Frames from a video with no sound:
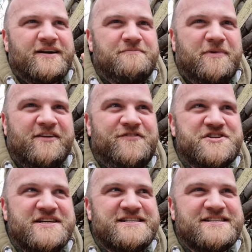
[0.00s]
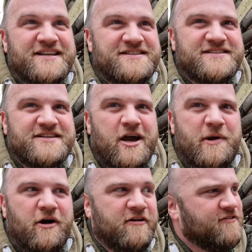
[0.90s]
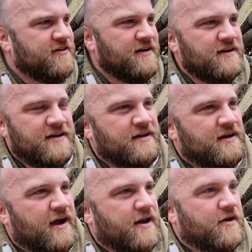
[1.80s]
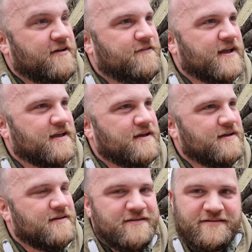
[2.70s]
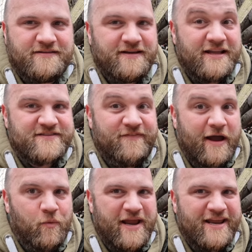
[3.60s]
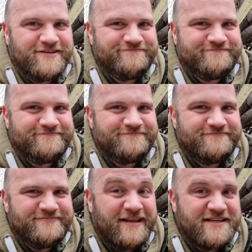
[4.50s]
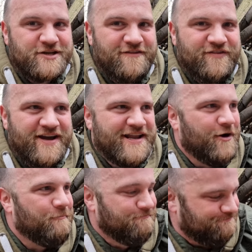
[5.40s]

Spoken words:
my fishing sensors are going off, and I think it's that way. Let's go find out.